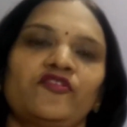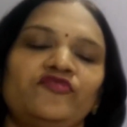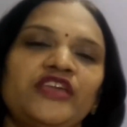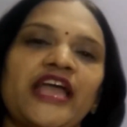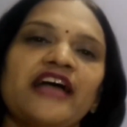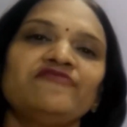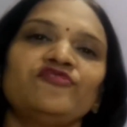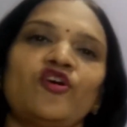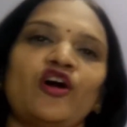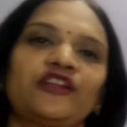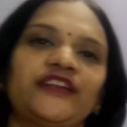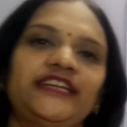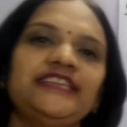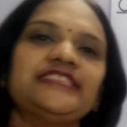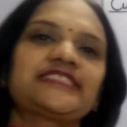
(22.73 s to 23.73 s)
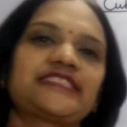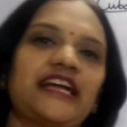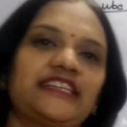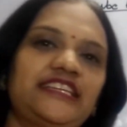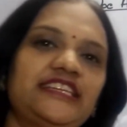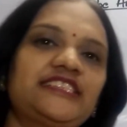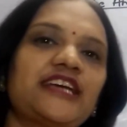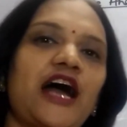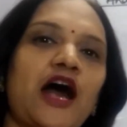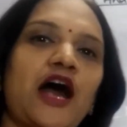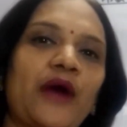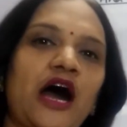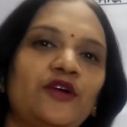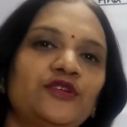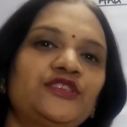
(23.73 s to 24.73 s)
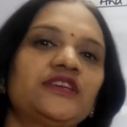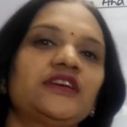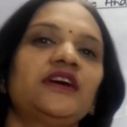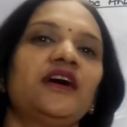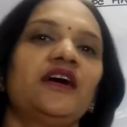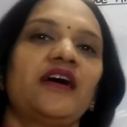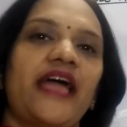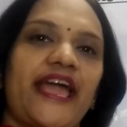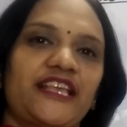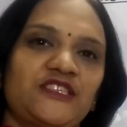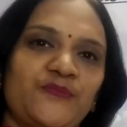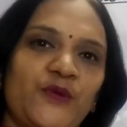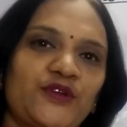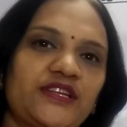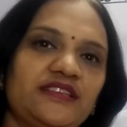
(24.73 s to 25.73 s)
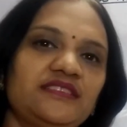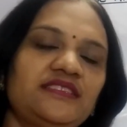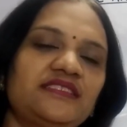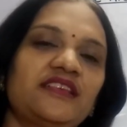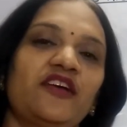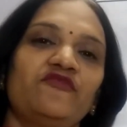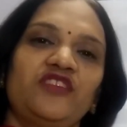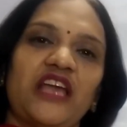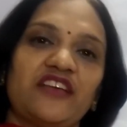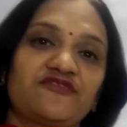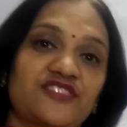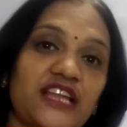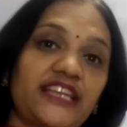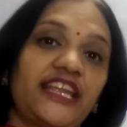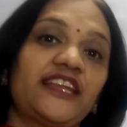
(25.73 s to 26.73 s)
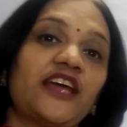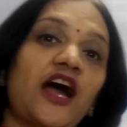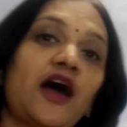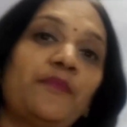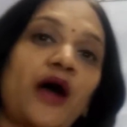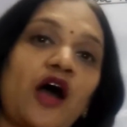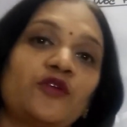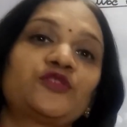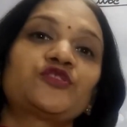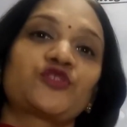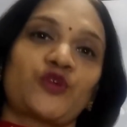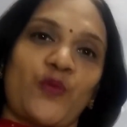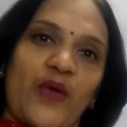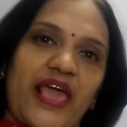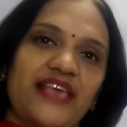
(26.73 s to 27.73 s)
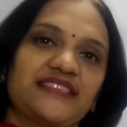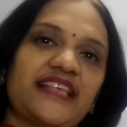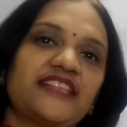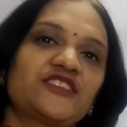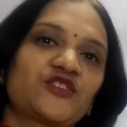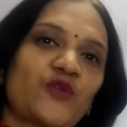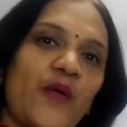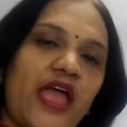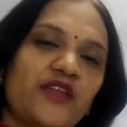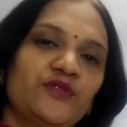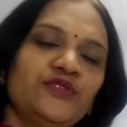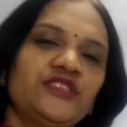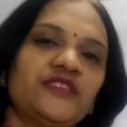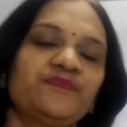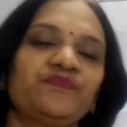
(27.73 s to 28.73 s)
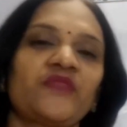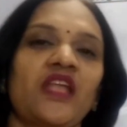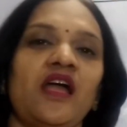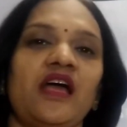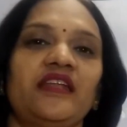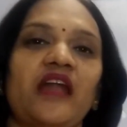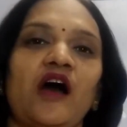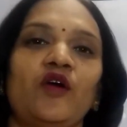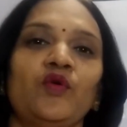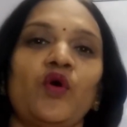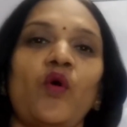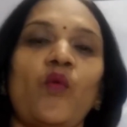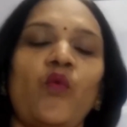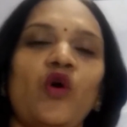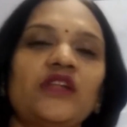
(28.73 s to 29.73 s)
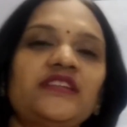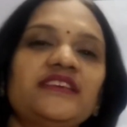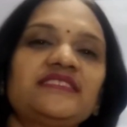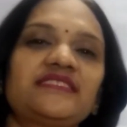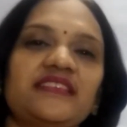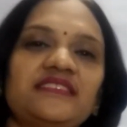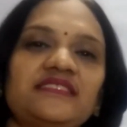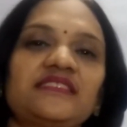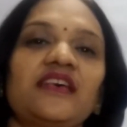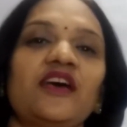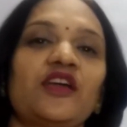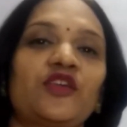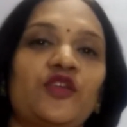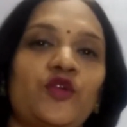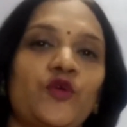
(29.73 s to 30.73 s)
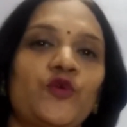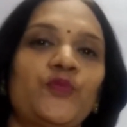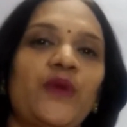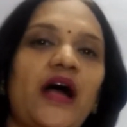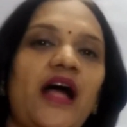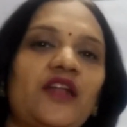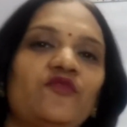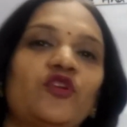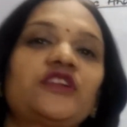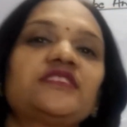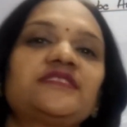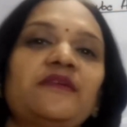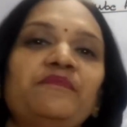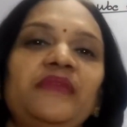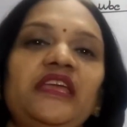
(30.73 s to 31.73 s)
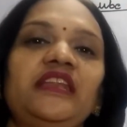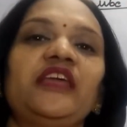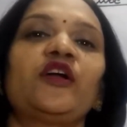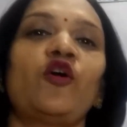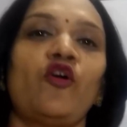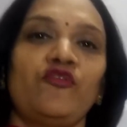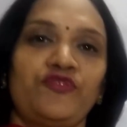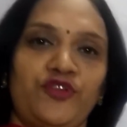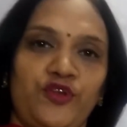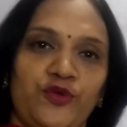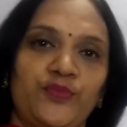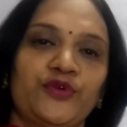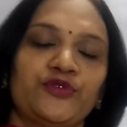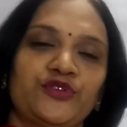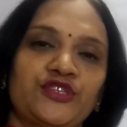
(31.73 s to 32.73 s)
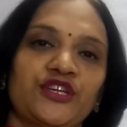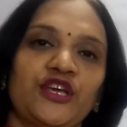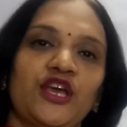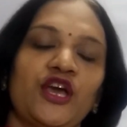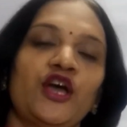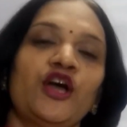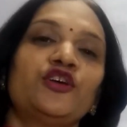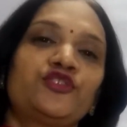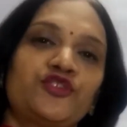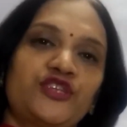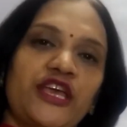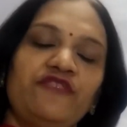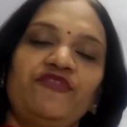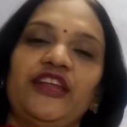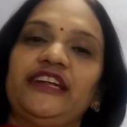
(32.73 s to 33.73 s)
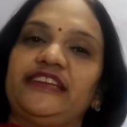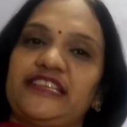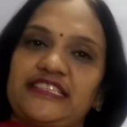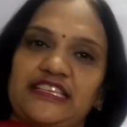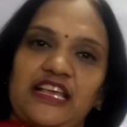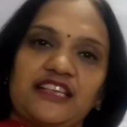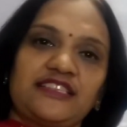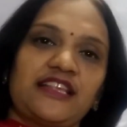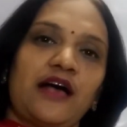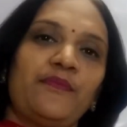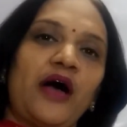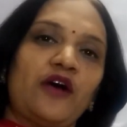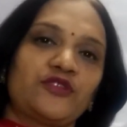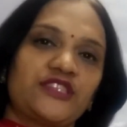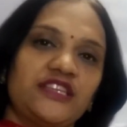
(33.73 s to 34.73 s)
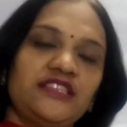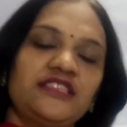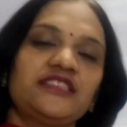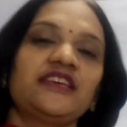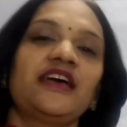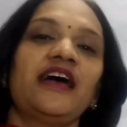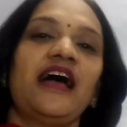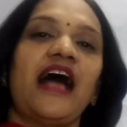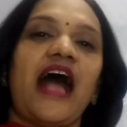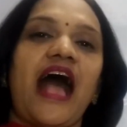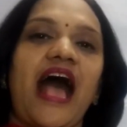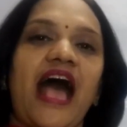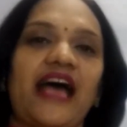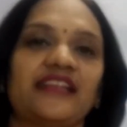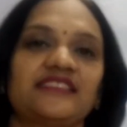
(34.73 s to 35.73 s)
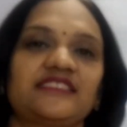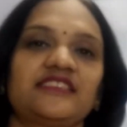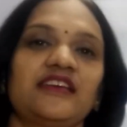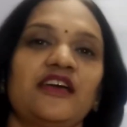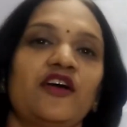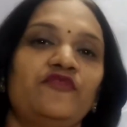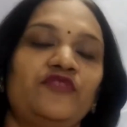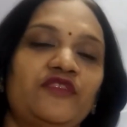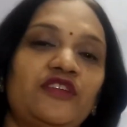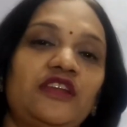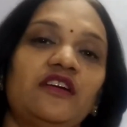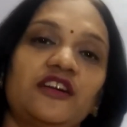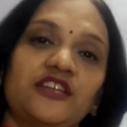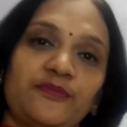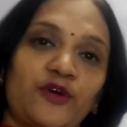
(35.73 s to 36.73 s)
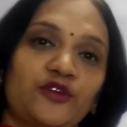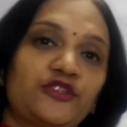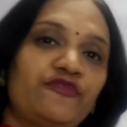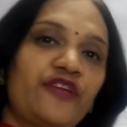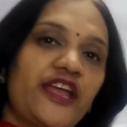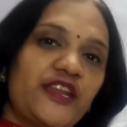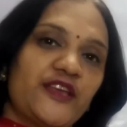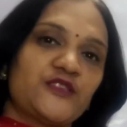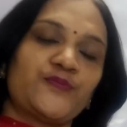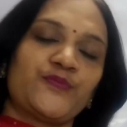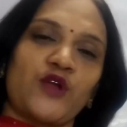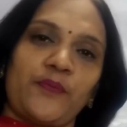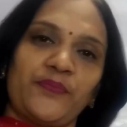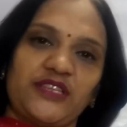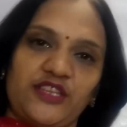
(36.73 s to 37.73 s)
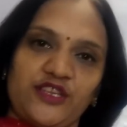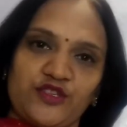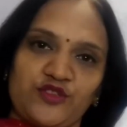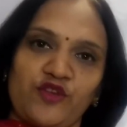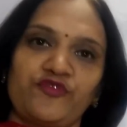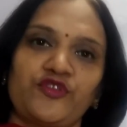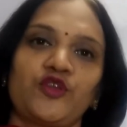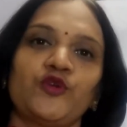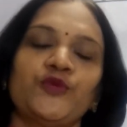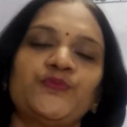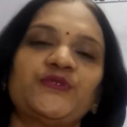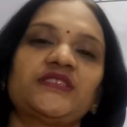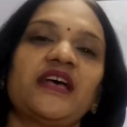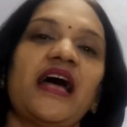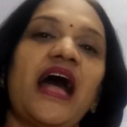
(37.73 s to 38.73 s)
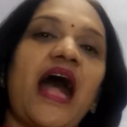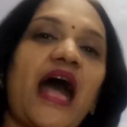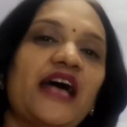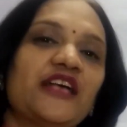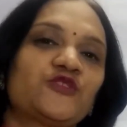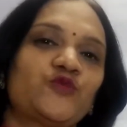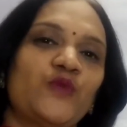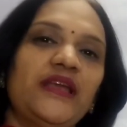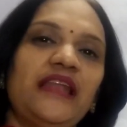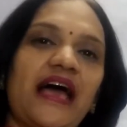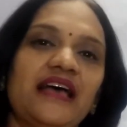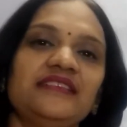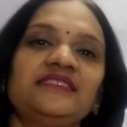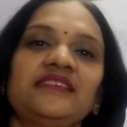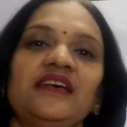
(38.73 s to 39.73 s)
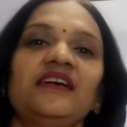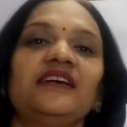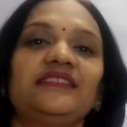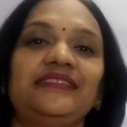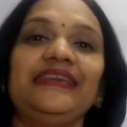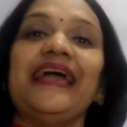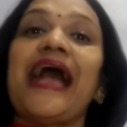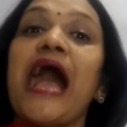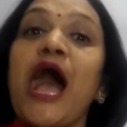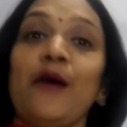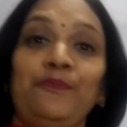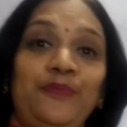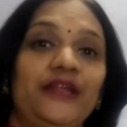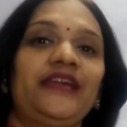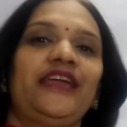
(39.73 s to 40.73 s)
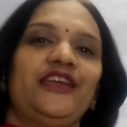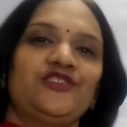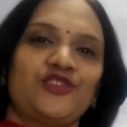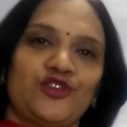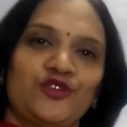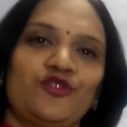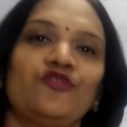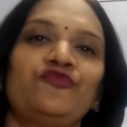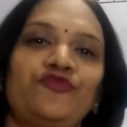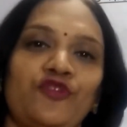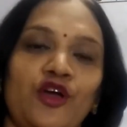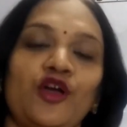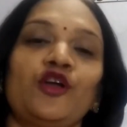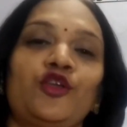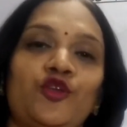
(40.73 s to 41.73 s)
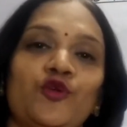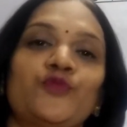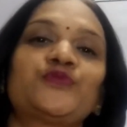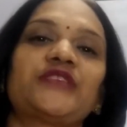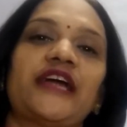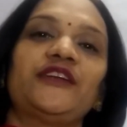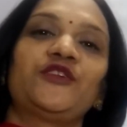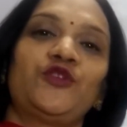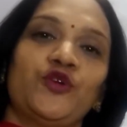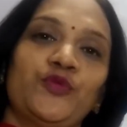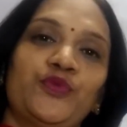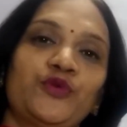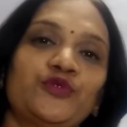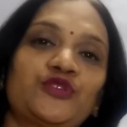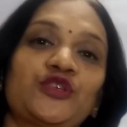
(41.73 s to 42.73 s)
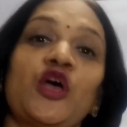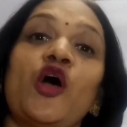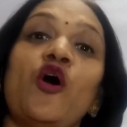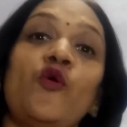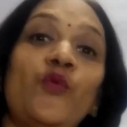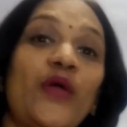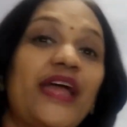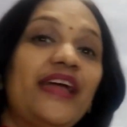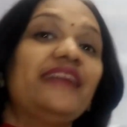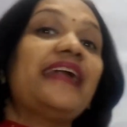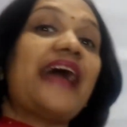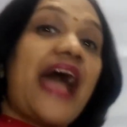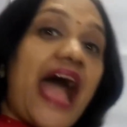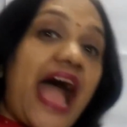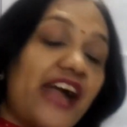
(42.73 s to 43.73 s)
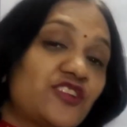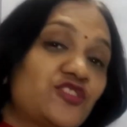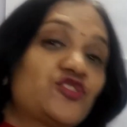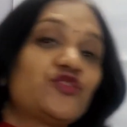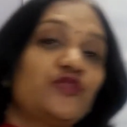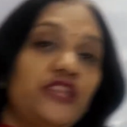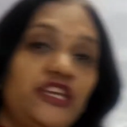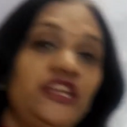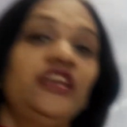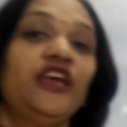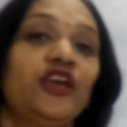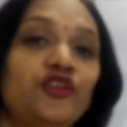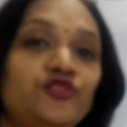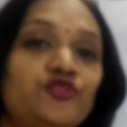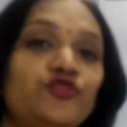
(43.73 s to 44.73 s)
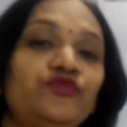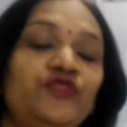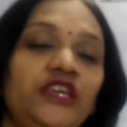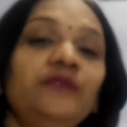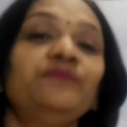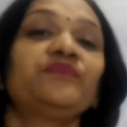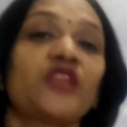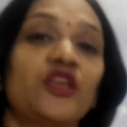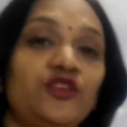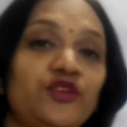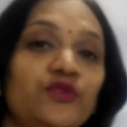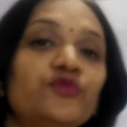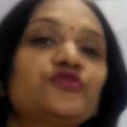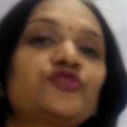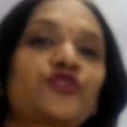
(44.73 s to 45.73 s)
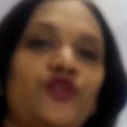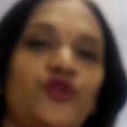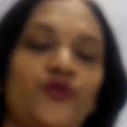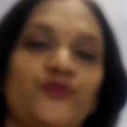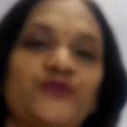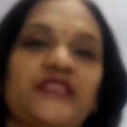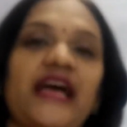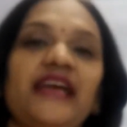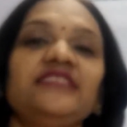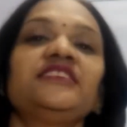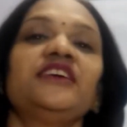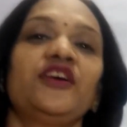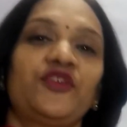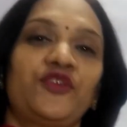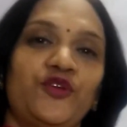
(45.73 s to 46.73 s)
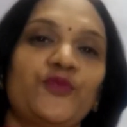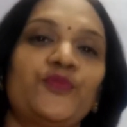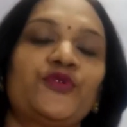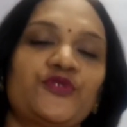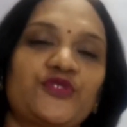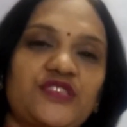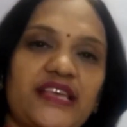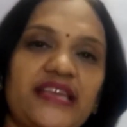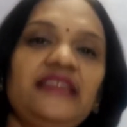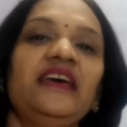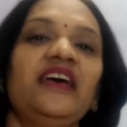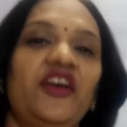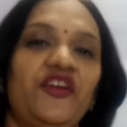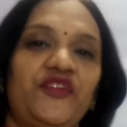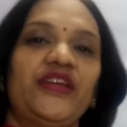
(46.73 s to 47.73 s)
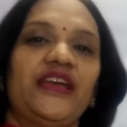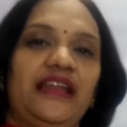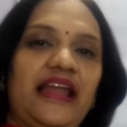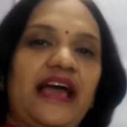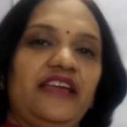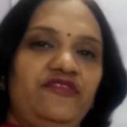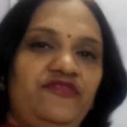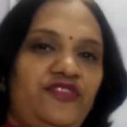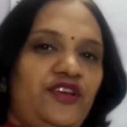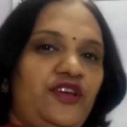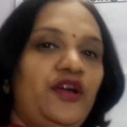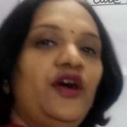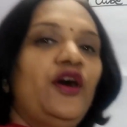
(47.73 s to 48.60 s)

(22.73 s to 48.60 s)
We have already studied about exponents, we have studied about squares and square root. Now, what is this cube and what is the meaning of cube root? Today we'll discuss about it and we will learn about the various properties of cubes as well as the application of cubes and cube roots. Where actually do we use cubes and cube roots in real life?